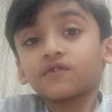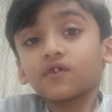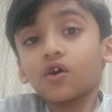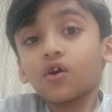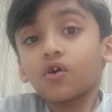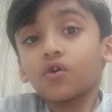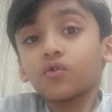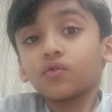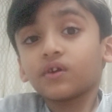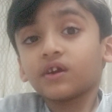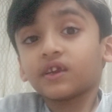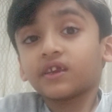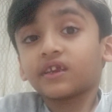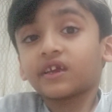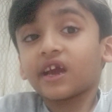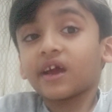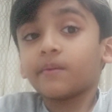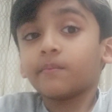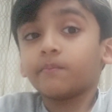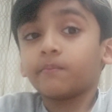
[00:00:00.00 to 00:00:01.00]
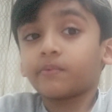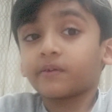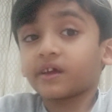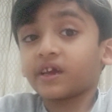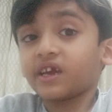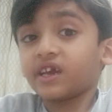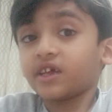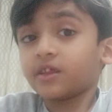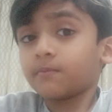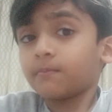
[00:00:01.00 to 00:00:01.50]
So it can
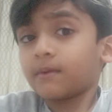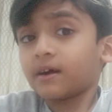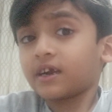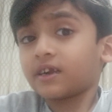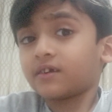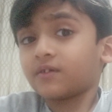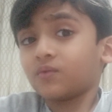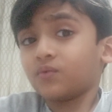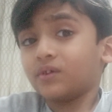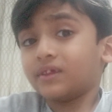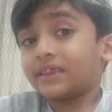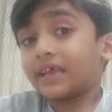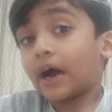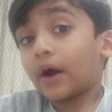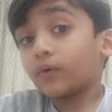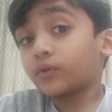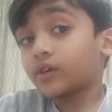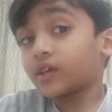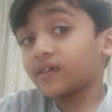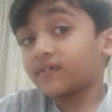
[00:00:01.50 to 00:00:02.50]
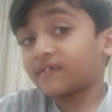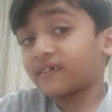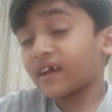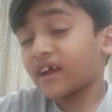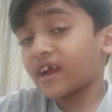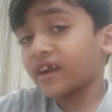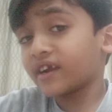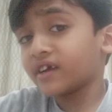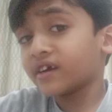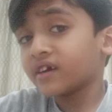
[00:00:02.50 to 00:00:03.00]
breathe, but without its
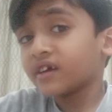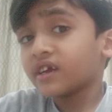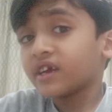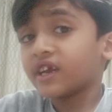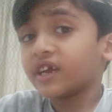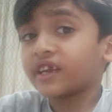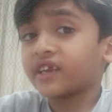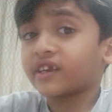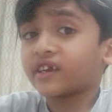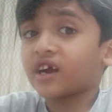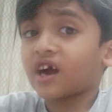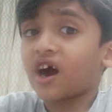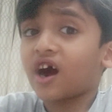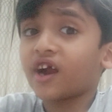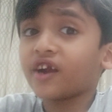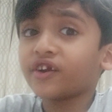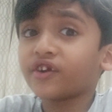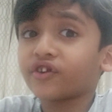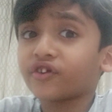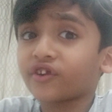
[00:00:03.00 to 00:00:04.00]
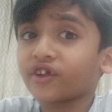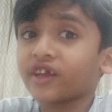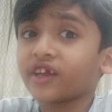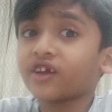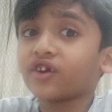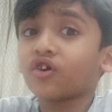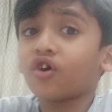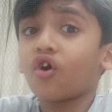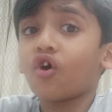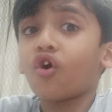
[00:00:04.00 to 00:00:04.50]
head, it can't
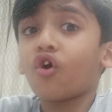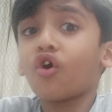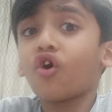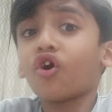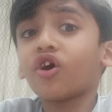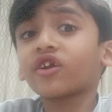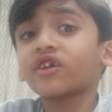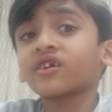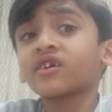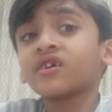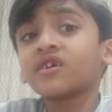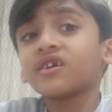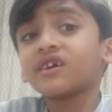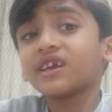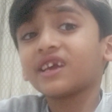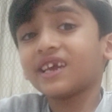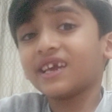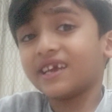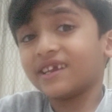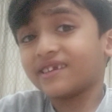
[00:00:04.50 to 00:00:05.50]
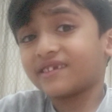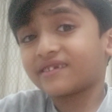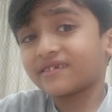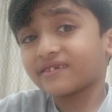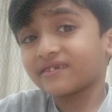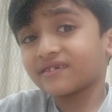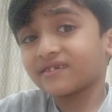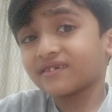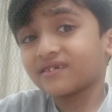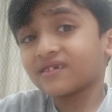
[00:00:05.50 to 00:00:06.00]
drink or eat.
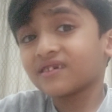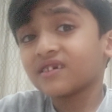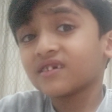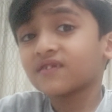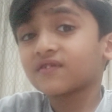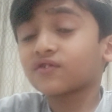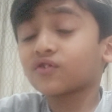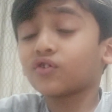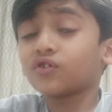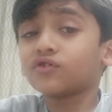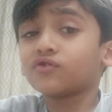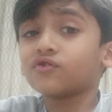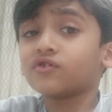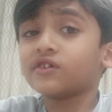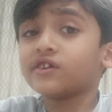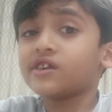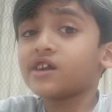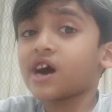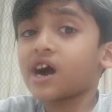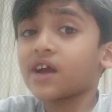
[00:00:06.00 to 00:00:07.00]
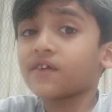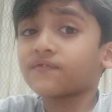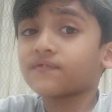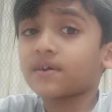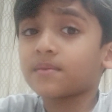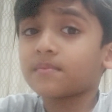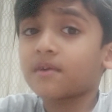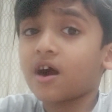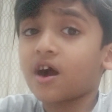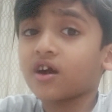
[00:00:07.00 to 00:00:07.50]
So it will die
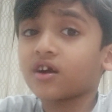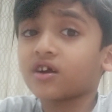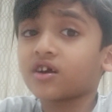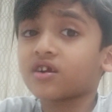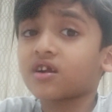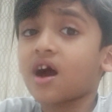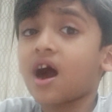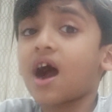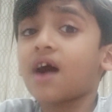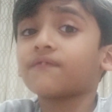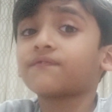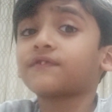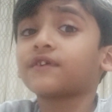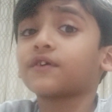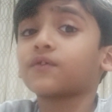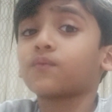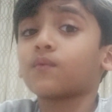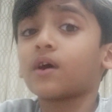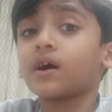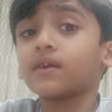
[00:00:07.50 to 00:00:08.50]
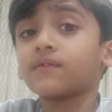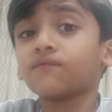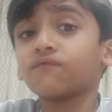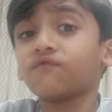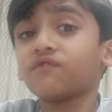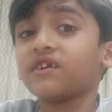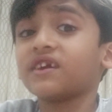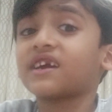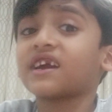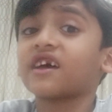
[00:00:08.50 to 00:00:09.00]
from hunger after
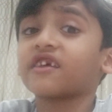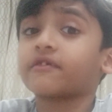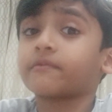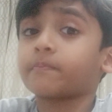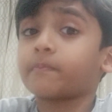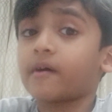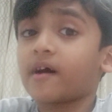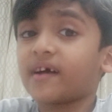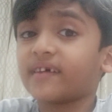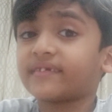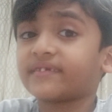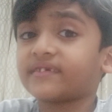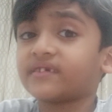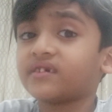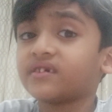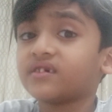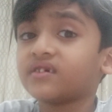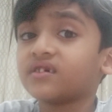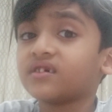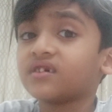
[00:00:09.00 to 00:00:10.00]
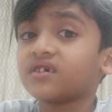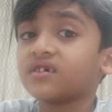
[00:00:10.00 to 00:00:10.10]
1 week has passed.